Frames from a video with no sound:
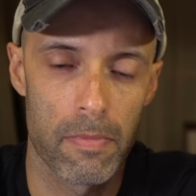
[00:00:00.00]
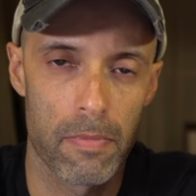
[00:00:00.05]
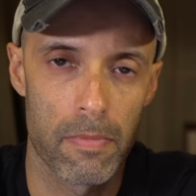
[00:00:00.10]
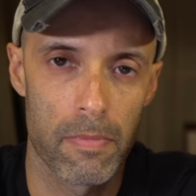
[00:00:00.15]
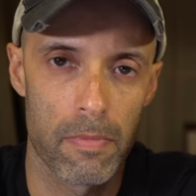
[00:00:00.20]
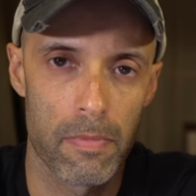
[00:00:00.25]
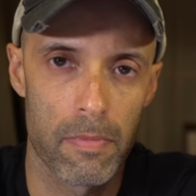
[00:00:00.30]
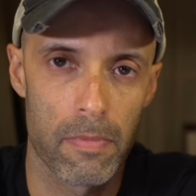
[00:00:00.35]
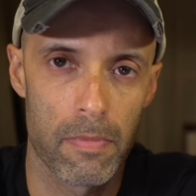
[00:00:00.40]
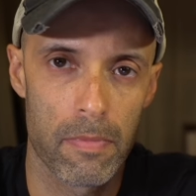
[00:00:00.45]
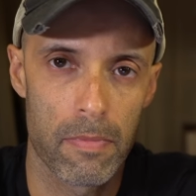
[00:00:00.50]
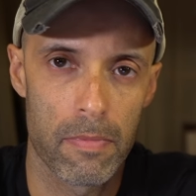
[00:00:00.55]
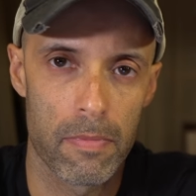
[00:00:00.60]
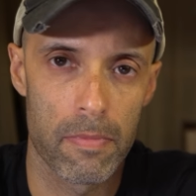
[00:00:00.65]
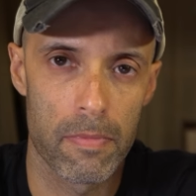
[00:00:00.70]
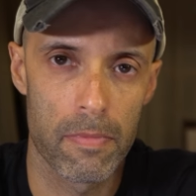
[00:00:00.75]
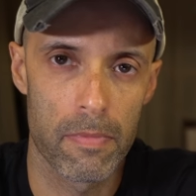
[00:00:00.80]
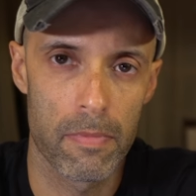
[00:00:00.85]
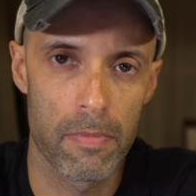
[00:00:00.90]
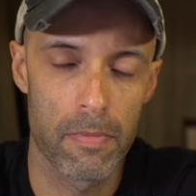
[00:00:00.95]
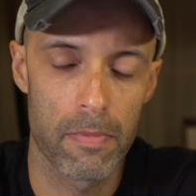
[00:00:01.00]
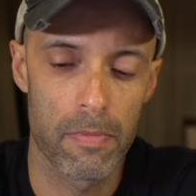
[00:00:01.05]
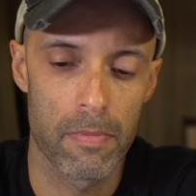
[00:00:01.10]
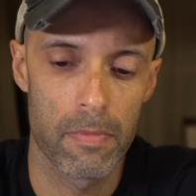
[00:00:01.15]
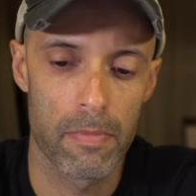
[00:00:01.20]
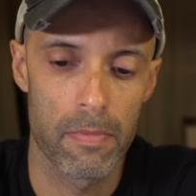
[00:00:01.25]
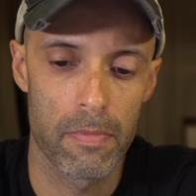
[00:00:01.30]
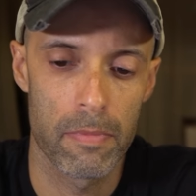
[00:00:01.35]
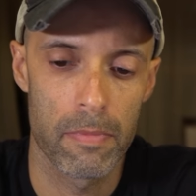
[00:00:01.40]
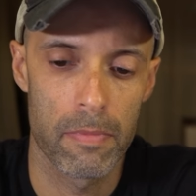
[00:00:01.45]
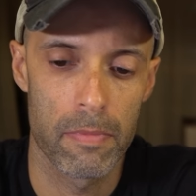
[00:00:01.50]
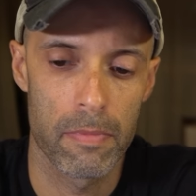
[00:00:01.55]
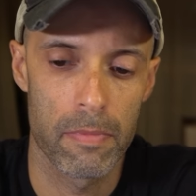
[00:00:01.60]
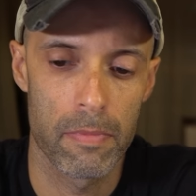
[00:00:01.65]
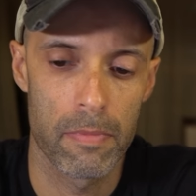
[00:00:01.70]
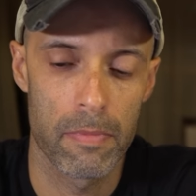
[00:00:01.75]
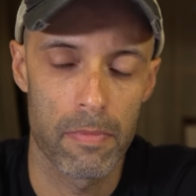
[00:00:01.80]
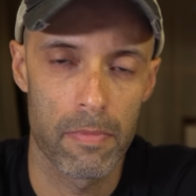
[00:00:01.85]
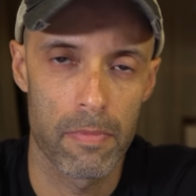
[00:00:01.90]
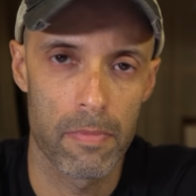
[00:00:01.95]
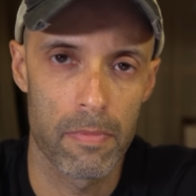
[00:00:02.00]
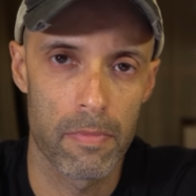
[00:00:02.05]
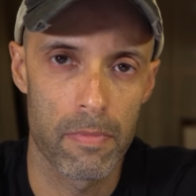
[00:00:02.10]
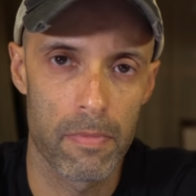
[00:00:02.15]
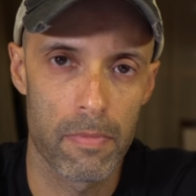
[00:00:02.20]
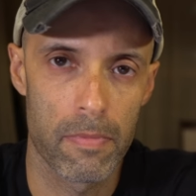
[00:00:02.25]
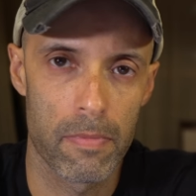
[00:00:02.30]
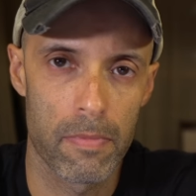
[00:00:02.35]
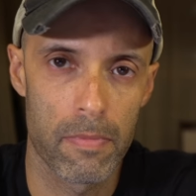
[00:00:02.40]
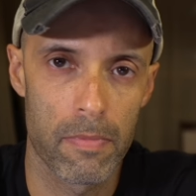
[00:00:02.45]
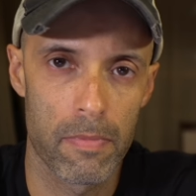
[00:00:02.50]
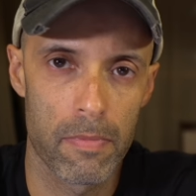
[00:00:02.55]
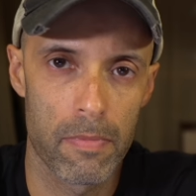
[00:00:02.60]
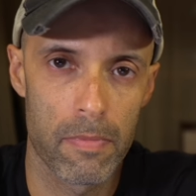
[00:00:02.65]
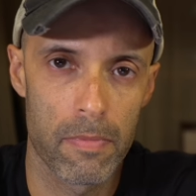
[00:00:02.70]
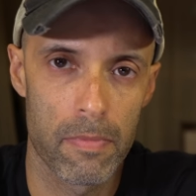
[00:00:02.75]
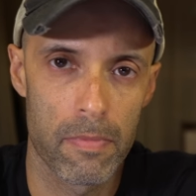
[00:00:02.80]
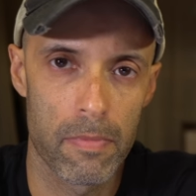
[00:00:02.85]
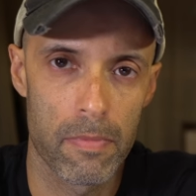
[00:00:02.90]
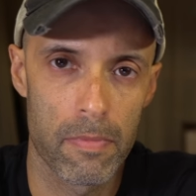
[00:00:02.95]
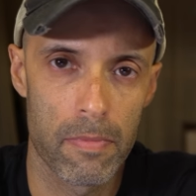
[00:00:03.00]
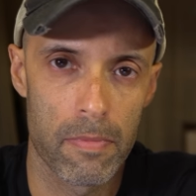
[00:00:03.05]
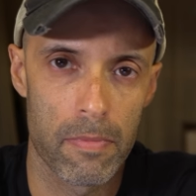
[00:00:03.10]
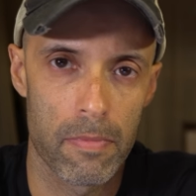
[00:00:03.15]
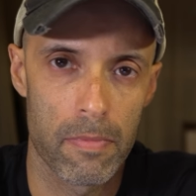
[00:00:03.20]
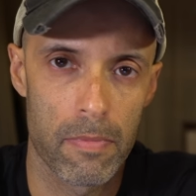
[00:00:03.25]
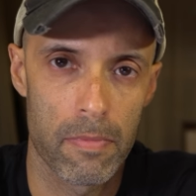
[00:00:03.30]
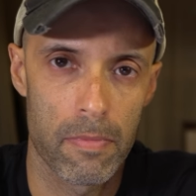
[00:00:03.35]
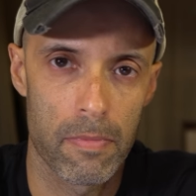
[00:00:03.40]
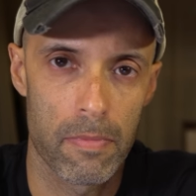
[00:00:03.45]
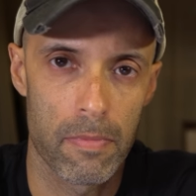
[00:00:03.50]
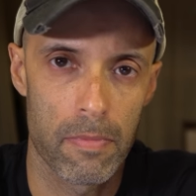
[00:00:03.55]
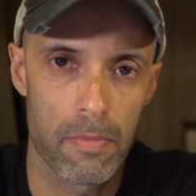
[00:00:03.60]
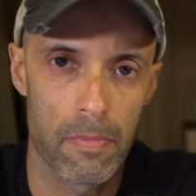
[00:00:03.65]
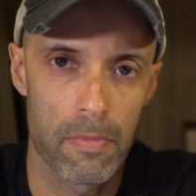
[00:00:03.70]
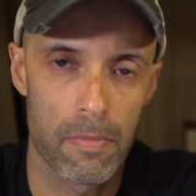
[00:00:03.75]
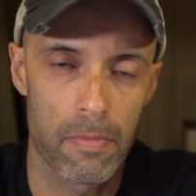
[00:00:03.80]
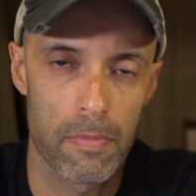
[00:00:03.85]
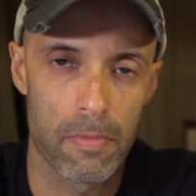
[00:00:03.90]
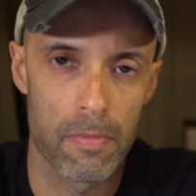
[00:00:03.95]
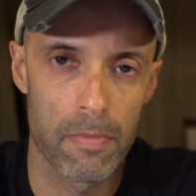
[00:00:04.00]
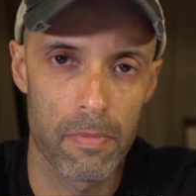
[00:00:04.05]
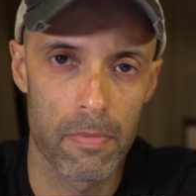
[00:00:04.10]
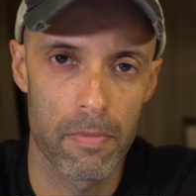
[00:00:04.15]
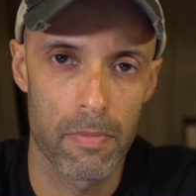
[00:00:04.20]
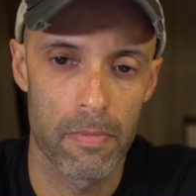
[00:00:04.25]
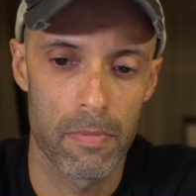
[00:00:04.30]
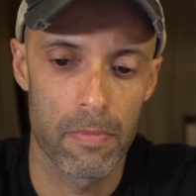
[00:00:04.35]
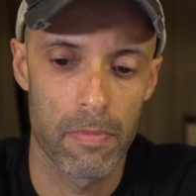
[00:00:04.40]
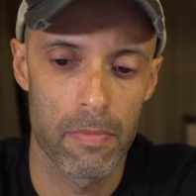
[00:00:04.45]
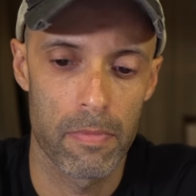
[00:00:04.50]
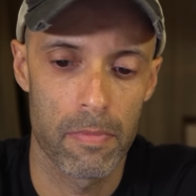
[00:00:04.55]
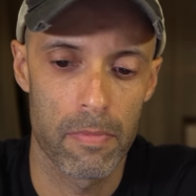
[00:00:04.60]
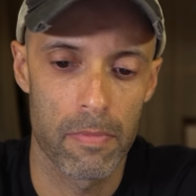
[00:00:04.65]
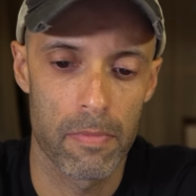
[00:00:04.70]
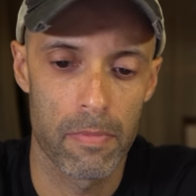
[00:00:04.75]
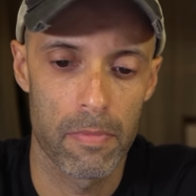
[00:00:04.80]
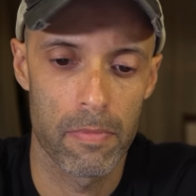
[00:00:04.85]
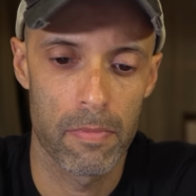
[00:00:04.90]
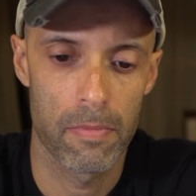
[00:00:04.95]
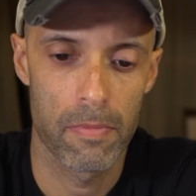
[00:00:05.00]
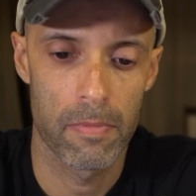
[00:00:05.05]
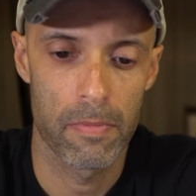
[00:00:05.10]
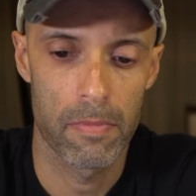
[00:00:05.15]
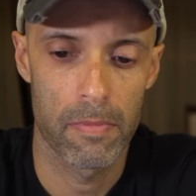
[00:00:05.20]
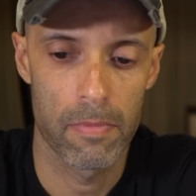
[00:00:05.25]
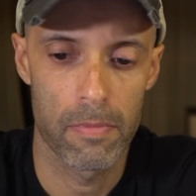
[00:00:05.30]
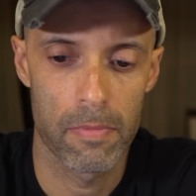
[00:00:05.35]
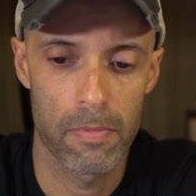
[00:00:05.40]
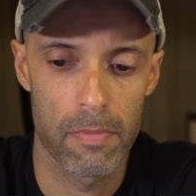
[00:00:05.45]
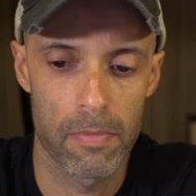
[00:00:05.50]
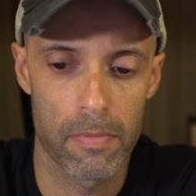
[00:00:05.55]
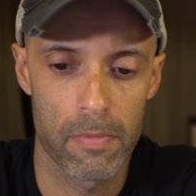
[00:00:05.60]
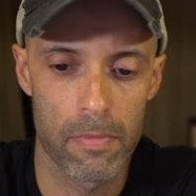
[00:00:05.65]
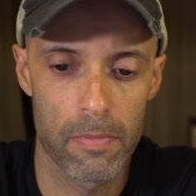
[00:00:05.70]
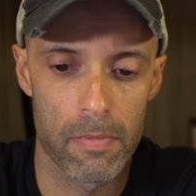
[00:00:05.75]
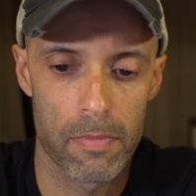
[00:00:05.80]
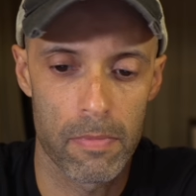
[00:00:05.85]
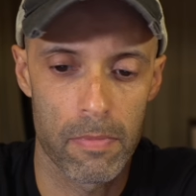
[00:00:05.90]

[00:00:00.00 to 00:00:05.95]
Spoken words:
[no speech]